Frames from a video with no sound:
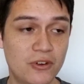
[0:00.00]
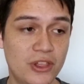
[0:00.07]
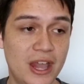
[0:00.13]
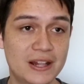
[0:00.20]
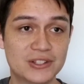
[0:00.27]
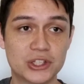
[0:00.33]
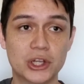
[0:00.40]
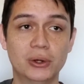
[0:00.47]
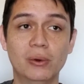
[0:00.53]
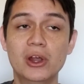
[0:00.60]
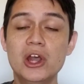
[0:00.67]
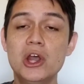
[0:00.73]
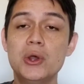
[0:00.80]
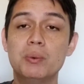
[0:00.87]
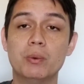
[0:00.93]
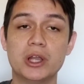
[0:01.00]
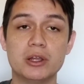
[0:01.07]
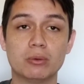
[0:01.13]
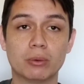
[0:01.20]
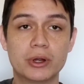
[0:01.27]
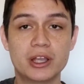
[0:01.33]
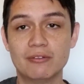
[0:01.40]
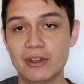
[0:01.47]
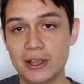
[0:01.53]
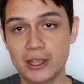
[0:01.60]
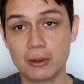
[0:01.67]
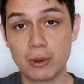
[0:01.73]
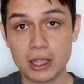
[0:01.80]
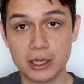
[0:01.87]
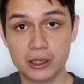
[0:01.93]
that, so we
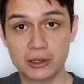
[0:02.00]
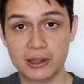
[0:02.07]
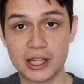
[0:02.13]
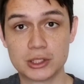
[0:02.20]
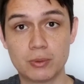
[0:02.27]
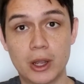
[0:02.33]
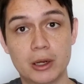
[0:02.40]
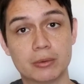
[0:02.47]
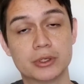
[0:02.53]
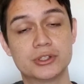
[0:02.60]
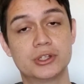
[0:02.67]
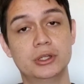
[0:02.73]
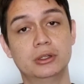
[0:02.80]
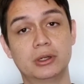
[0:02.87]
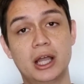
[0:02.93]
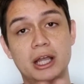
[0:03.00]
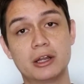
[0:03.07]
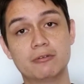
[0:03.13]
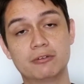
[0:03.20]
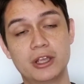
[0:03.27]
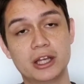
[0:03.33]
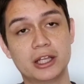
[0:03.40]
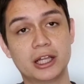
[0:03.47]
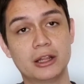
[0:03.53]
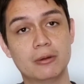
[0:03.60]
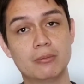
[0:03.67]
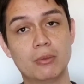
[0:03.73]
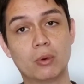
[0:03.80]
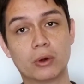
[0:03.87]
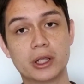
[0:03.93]
reevaluated, and that's why we're still kind of getting
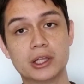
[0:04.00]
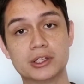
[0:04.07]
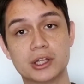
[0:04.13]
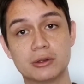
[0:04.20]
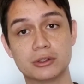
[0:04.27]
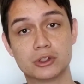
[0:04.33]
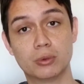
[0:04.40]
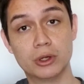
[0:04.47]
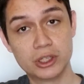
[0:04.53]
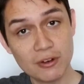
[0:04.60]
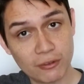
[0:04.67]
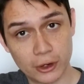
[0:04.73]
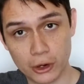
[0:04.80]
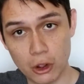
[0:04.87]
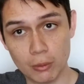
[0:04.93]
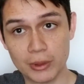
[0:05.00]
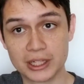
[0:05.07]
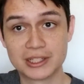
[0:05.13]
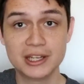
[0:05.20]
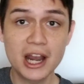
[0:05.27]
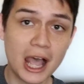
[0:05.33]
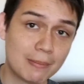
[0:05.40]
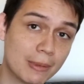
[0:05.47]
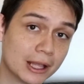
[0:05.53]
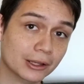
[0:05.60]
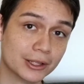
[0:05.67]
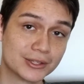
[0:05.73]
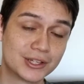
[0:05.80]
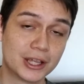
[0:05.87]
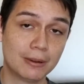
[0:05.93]
them oriented into a different home that's not my
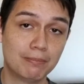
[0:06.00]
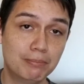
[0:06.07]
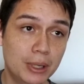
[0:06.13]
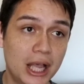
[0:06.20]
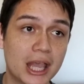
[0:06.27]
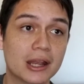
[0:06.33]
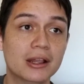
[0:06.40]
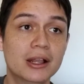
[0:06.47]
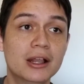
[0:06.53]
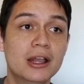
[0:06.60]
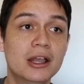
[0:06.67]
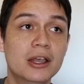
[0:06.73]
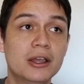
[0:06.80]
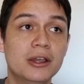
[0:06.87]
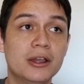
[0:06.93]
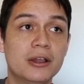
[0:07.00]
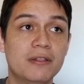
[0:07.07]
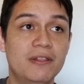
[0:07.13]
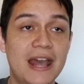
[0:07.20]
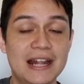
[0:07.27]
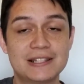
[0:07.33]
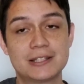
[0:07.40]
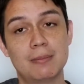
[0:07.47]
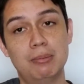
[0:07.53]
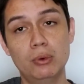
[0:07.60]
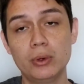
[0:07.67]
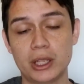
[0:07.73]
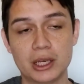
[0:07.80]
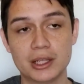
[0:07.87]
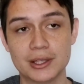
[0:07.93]
listing. But that's the
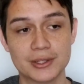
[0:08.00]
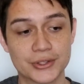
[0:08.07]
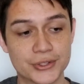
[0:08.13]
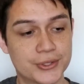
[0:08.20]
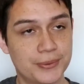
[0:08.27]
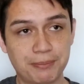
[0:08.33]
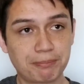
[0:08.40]
point, is